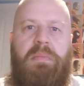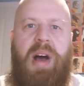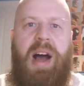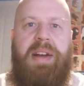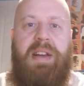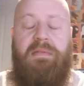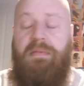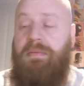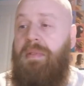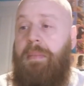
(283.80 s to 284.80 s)
I didn't
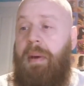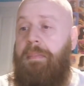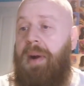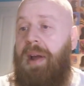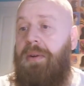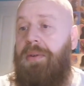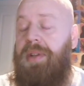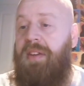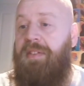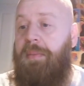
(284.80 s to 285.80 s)
remember I owned it,
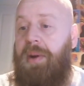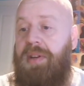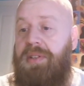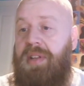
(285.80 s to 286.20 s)
if I'm honest,